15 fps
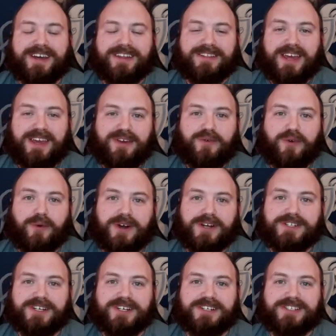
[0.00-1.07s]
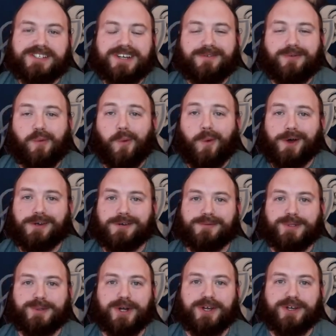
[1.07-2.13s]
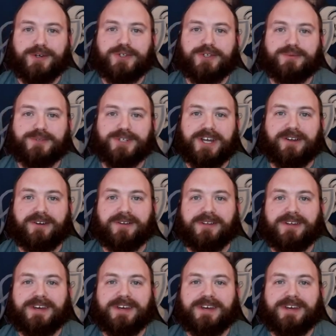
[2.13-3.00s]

Thank you for watching our stuff. Welcome to our YouTube channel.